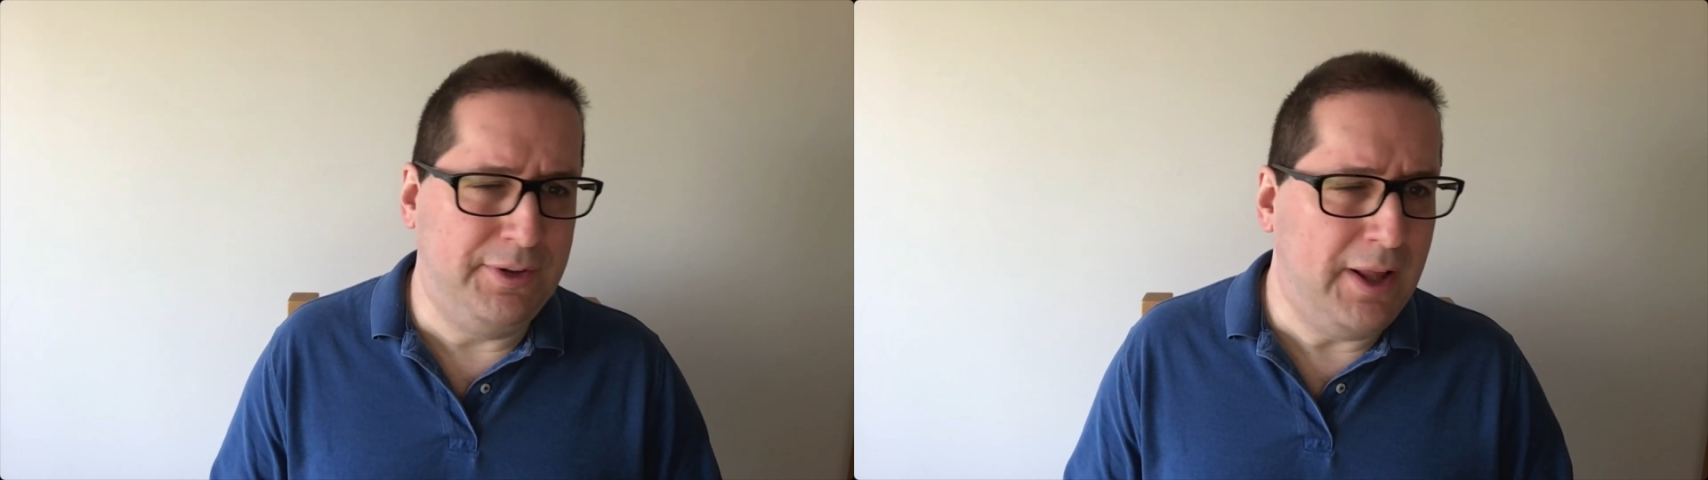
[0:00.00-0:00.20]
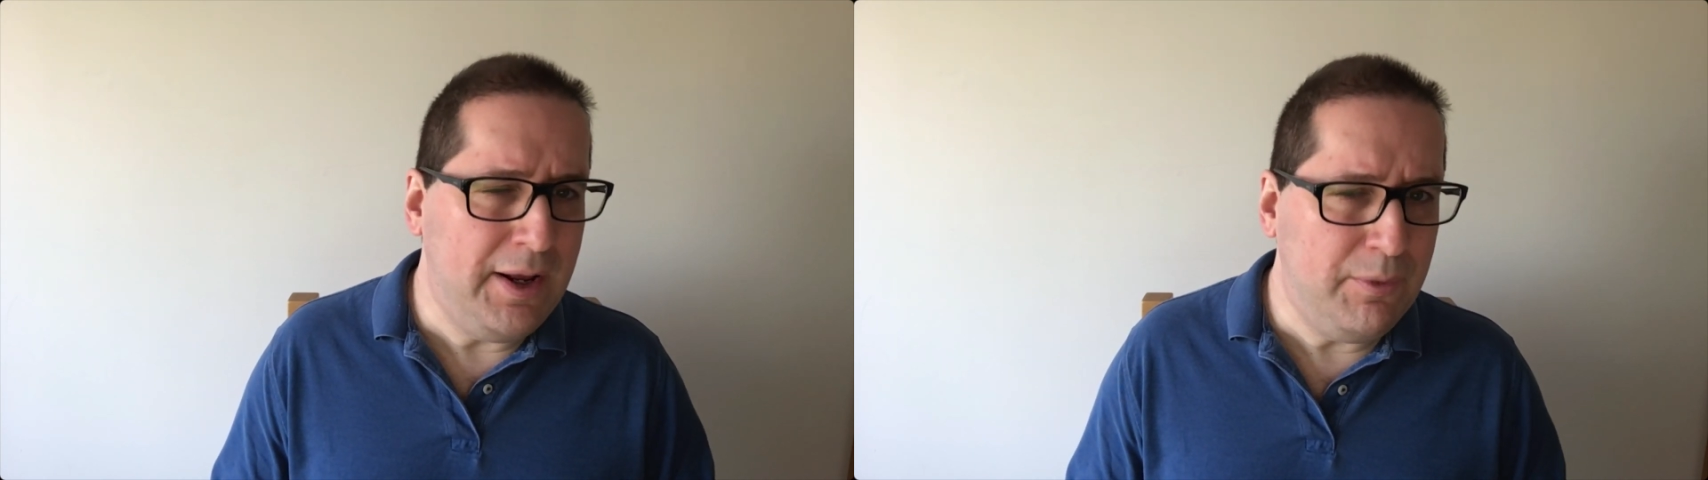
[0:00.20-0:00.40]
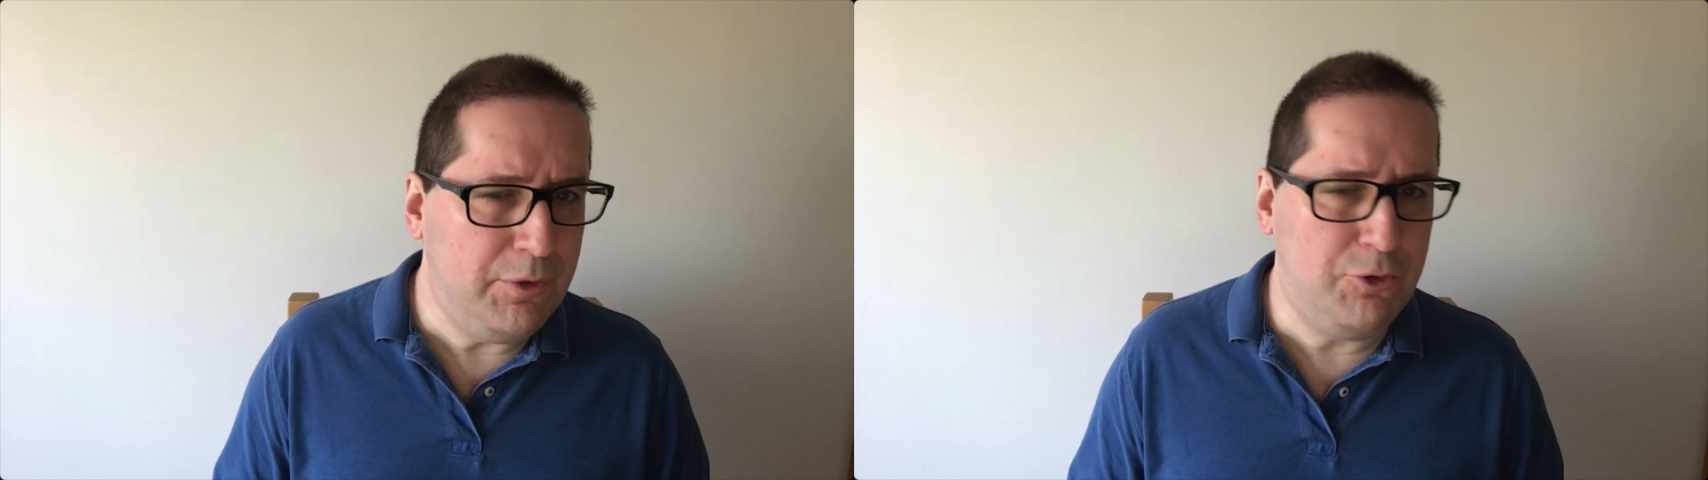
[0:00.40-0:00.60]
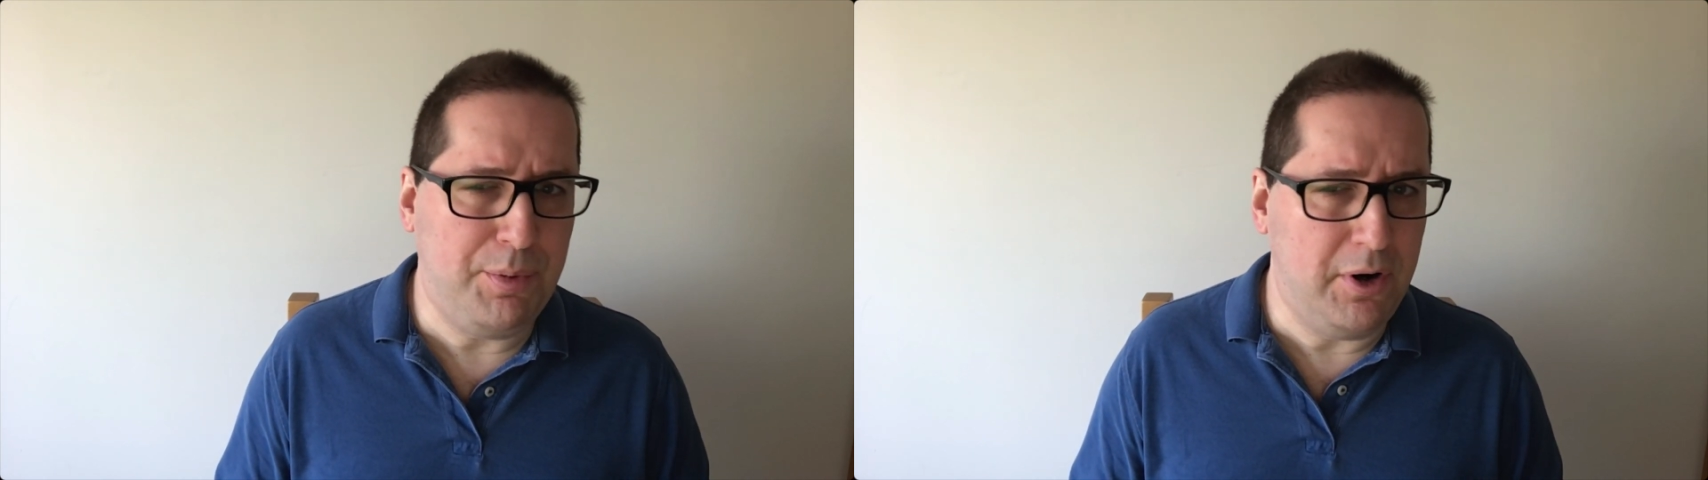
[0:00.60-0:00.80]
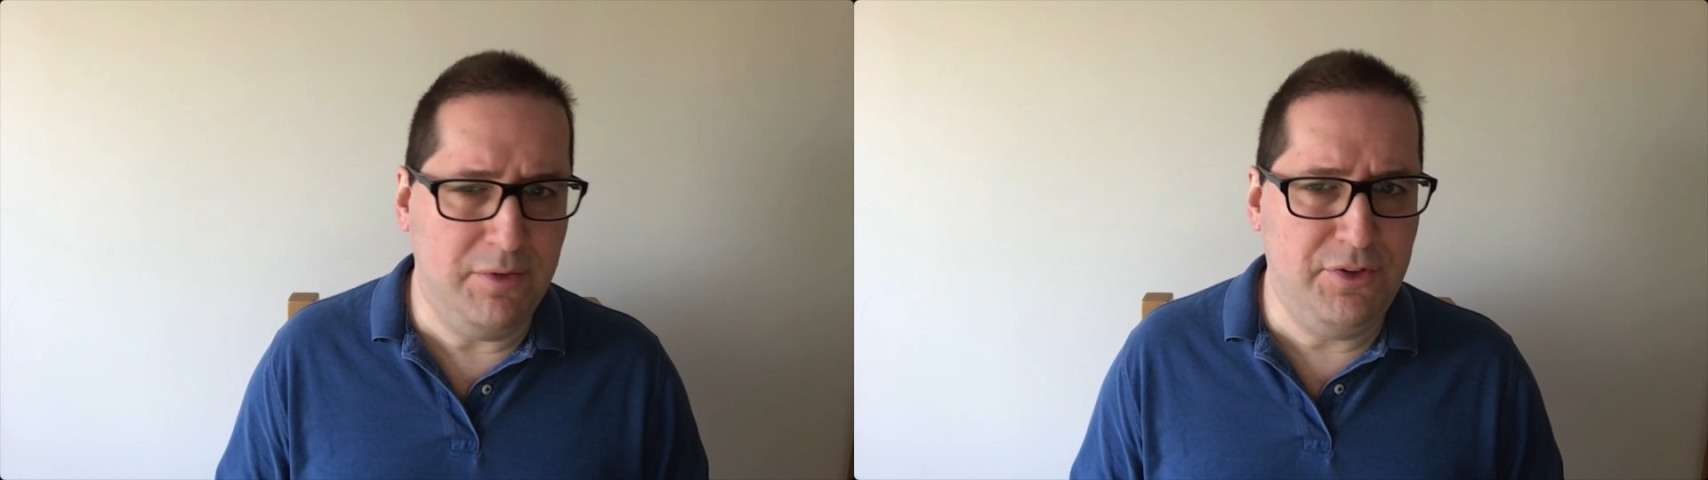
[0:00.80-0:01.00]
The
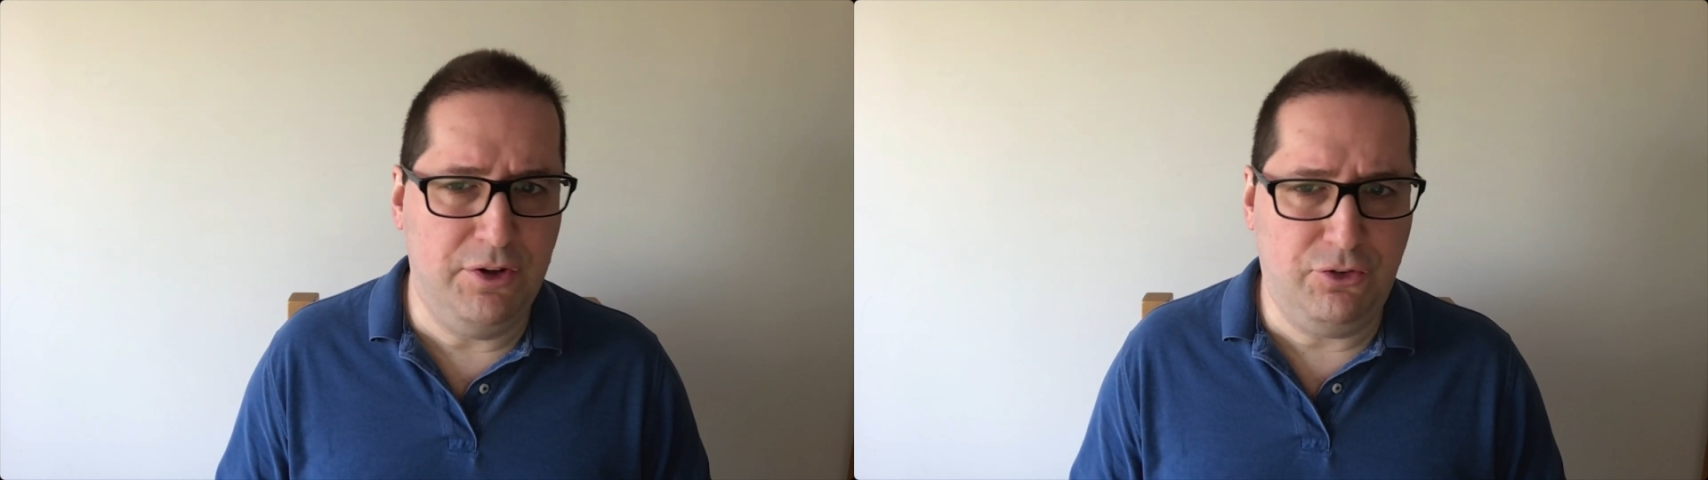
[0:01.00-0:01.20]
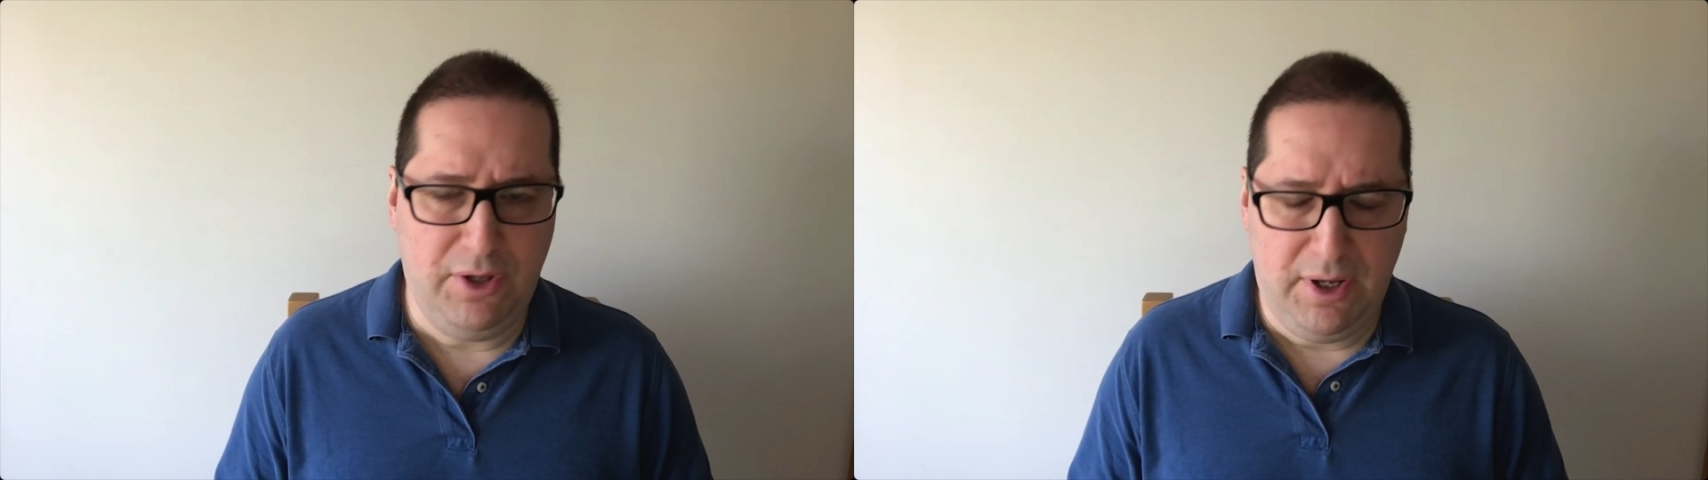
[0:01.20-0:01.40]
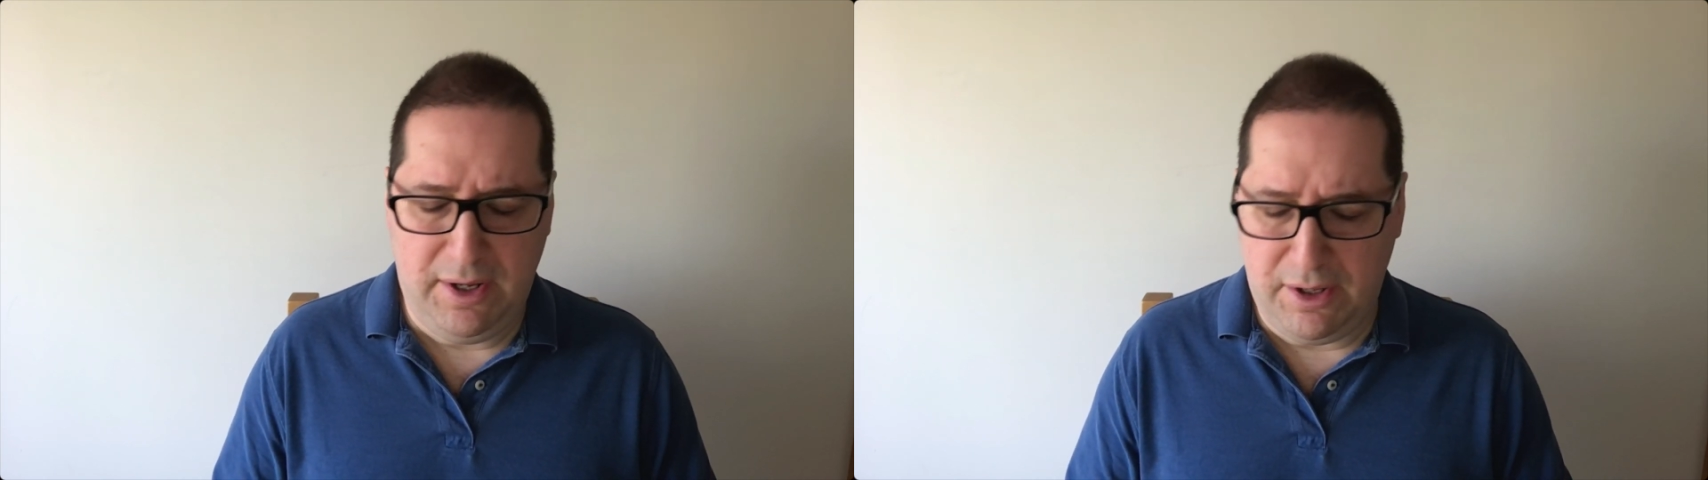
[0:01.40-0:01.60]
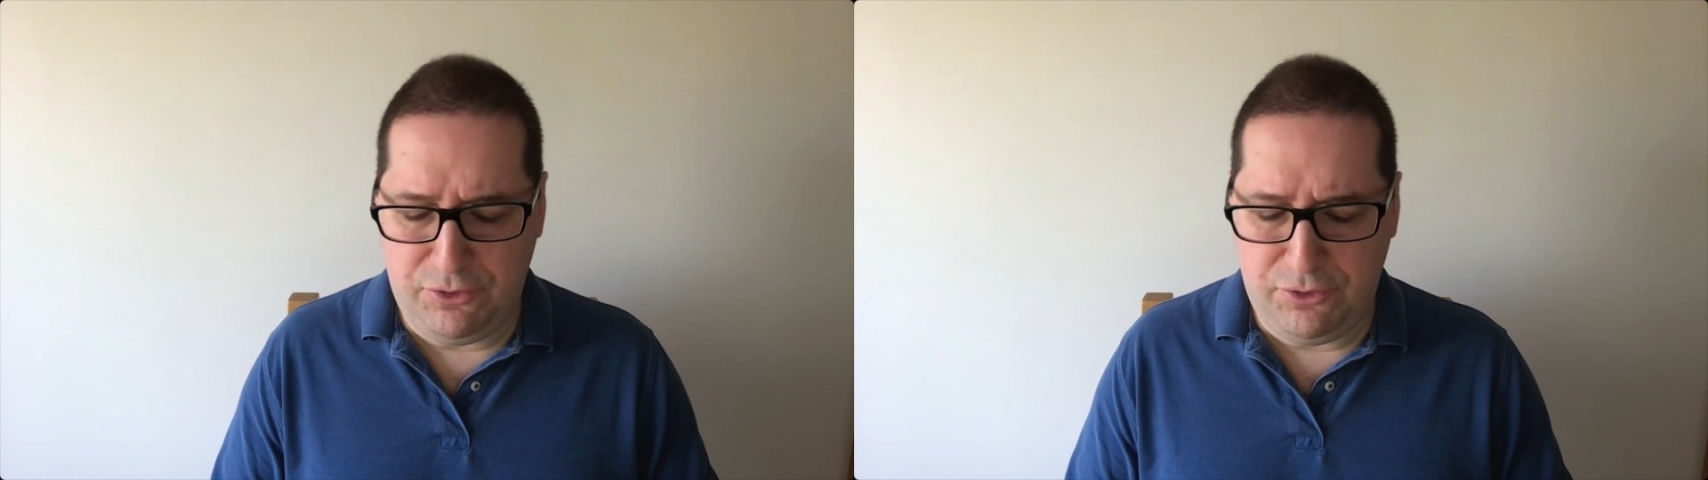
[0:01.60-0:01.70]
language part of this